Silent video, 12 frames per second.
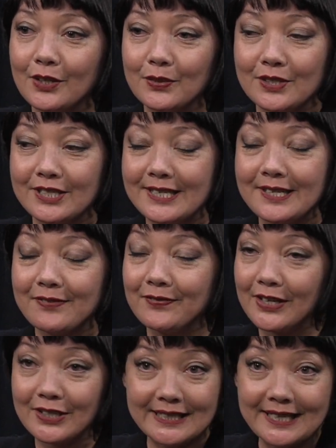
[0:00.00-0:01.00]
She's
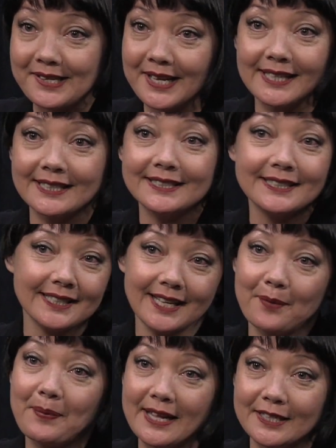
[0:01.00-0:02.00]
very excited to
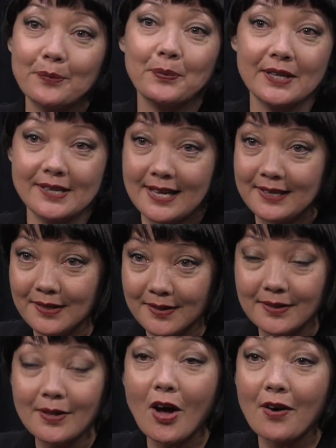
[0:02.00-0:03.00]
get PADNET Presents
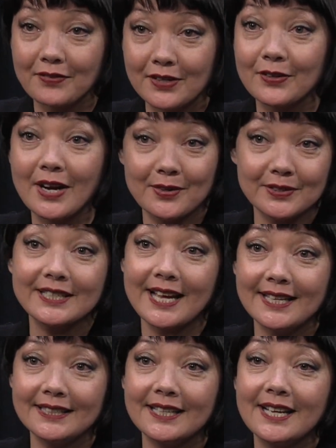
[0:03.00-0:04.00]
off the ground
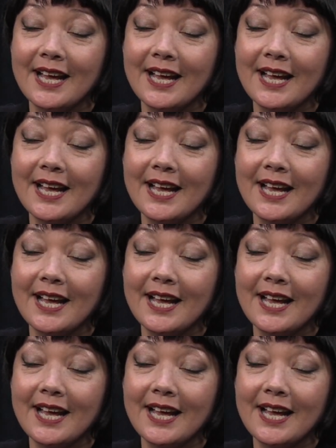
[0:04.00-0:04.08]
again,